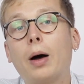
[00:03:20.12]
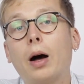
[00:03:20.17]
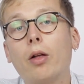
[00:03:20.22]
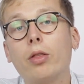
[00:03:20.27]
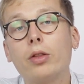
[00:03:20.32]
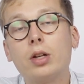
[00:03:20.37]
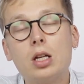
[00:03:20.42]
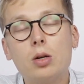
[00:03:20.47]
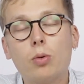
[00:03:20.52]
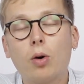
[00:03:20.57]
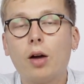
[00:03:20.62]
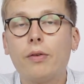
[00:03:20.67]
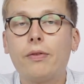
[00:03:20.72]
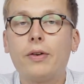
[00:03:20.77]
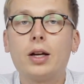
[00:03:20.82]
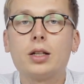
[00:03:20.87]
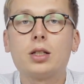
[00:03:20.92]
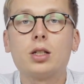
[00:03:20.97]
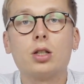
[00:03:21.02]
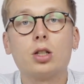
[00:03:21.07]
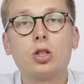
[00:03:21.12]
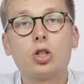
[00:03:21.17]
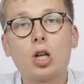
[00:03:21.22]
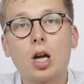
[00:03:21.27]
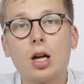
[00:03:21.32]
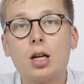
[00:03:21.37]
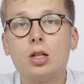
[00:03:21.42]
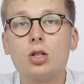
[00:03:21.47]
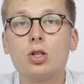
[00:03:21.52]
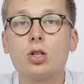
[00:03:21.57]
about the EYFS and the
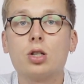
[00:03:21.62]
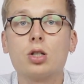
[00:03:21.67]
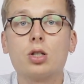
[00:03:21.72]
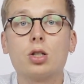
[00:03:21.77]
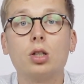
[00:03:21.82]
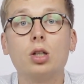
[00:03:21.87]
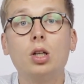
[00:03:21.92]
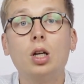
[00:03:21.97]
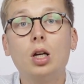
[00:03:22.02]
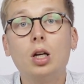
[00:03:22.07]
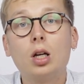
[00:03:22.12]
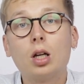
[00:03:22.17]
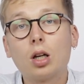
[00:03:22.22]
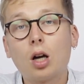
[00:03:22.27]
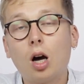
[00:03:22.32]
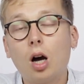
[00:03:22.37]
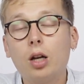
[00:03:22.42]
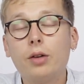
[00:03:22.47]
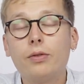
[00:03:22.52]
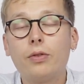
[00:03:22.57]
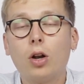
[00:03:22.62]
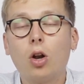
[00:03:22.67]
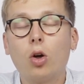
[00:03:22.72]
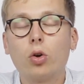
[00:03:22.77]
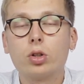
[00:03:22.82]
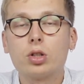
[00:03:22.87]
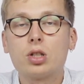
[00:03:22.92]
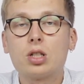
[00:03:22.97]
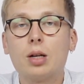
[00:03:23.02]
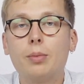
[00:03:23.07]
changes and kind of
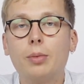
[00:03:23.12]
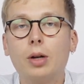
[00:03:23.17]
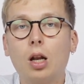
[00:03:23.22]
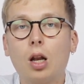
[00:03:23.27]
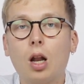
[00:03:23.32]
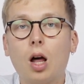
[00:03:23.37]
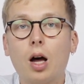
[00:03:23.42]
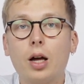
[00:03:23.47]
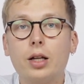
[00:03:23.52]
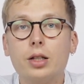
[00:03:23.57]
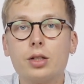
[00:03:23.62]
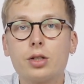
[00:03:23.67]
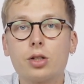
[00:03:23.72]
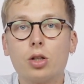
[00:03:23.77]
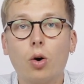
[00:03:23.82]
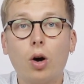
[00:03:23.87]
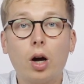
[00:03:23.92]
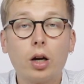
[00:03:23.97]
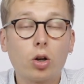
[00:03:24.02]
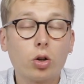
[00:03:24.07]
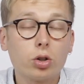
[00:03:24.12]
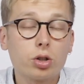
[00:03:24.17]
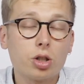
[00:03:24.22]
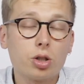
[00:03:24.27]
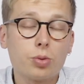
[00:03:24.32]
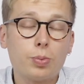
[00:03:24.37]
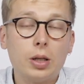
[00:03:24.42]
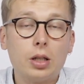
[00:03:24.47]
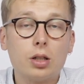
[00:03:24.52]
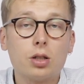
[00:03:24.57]
along similar lines. So I got to
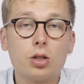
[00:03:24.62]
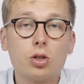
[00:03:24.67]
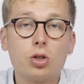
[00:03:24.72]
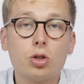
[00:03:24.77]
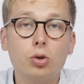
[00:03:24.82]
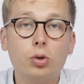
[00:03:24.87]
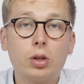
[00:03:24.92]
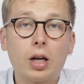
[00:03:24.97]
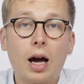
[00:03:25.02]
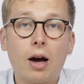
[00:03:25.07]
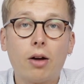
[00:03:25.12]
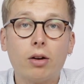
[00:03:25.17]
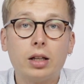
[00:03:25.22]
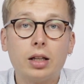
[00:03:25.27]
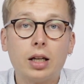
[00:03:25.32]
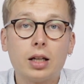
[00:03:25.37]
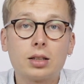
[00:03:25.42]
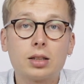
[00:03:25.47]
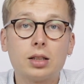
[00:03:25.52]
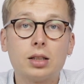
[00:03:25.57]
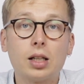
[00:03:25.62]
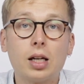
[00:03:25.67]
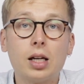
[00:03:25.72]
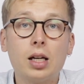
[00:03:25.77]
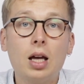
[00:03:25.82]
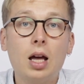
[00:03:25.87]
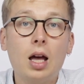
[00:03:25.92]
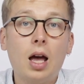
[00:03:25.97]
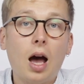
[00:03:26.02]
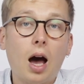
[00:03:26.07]
speak to Sue Cowley
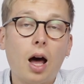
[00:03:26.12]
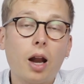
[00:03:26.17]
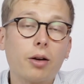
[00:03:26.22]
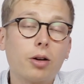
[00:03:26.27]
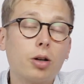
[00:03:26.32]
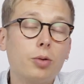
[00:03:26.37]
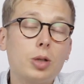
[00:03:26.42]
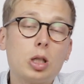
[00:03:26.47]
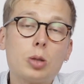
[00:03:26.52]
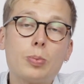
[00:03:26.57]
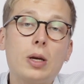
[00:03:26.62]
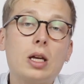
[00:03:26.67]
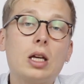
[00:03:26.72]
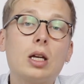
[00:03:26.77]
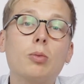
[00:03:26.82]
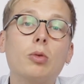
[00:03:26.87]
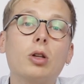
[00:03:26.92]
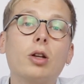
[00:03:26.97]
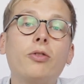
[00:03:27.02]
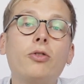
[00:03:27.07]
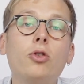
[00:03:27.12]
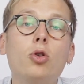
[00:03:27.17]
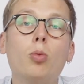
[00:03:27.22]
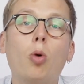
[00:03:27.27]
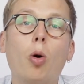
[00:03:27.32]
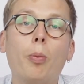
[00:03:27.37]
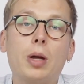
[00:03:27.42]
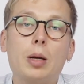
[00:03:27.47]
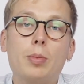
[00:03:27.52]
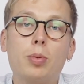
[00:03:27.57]
yesterday, and I'm going to be speaking with a few
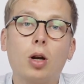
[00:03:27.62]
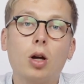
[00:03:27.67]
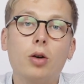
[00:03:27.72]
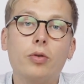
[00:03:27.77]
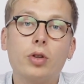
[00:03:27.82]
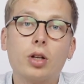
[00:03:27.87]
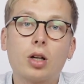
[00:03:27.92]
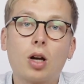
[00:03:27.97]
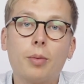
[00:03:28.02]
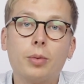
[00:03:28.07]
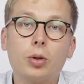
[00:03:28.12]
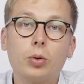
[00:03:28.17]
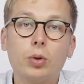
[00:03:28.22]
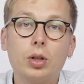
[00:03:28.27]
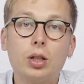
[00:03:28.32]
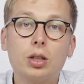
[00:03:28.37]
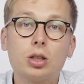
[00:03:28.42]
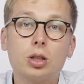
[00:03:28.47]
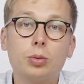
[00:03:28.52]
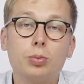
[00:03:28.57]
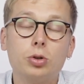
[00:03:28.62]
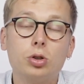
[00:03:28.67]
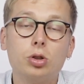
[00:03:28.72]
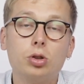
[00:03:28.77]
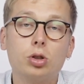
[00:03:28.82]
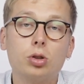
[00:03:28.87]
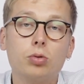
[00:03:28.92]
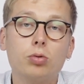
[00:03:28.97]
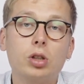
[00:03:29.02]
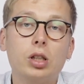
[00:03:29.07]
more people over the coming weeks to
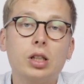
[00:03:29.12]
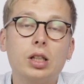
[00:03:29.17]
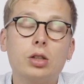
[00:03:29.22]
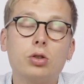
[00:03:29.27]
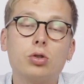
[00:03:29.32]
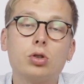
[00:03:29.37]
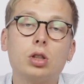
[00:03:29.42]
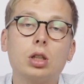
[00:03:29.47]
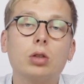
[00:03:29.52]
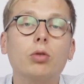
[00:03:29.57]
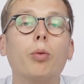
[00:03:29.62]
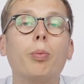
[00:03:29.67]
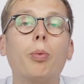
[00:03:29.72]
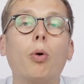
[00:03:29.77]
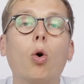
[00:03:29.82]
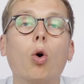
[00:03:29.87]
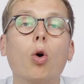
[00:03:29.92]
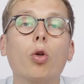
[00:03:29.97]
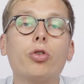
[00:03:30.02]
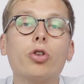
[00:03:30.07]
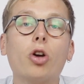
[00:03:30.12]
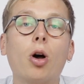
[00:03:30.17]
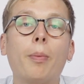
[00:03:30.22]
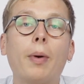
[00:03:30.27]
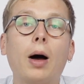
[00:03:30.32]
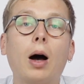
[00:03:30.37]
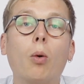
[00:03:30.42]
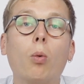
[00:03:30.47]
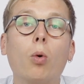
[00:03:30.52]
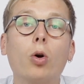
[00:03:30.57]
produce a really interesting report
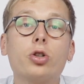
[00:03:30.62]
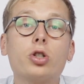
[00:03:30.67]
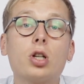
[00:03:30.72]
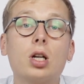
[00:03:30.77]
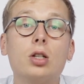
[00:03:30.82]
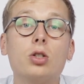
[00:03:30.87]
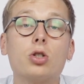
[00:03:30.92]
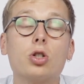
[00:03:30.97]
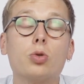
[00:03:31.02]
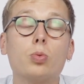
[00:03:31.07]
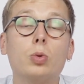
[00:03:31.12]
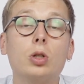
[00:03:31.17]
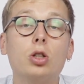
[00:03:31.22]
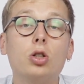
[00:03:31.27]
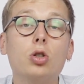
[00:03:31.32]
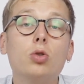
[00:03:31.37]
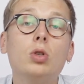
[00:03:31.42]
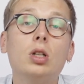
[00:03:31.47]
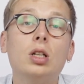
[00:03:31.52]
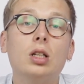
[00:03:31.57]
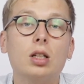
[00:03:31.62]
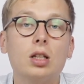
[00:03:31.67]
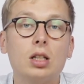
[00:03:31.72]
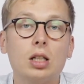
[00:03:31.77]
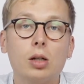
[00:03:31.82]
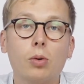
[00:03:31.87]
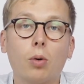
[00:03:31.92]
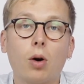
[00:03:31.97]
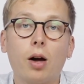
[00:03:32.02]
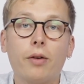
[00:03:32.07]
about what changes we do need in
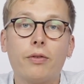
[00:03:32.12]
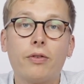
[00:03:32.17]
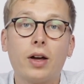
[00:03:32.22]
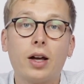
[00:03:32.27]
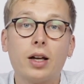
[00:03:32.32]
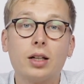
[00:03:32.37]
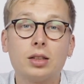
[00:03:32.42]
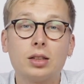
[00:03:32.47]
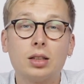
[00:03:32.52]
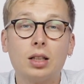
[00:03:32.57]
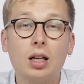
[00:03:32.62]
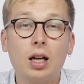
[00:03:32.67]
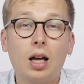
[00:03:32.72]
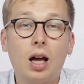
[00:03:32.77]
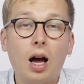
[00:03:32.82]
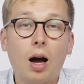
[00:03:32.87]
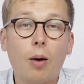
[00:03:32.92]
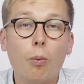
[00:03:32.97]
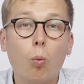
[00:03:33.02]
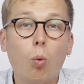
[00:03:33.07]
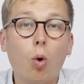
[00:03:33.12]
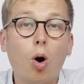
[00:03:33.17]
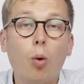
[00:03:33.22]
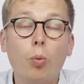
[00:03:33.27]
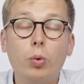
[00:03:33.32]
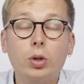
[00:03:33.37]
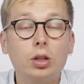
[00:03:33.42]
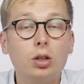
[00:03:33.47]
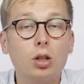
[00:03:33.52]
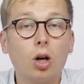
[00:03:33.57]
the EYFS and
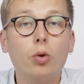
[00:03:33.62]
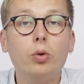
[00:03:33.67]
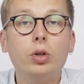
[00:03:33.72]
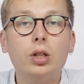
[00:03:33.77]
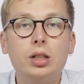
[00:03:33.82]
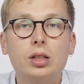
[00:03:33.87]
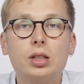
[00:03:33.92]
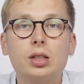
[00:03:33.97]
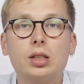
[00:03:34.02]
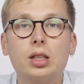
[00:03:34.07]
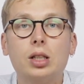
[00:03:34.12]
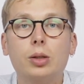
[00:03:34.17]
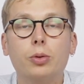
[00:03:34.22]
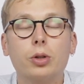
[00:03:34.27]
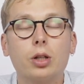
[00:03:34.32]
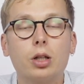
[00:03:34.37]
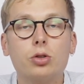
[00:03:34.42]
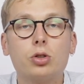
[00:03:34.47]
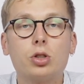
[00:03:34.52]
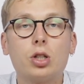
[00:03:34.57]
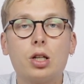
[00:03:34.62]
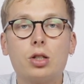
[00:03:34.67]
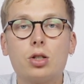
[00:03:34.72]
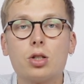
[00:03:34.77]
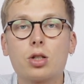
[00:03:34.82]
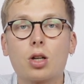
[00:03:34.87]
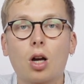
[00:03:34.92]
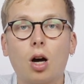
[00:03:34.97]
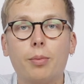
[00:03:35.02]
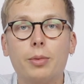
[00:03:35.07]
what we don't need to see when those
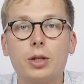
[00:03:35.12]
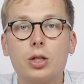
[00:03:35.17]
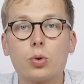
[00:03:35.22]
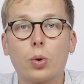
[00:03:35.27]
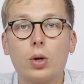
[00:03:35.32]
changes come in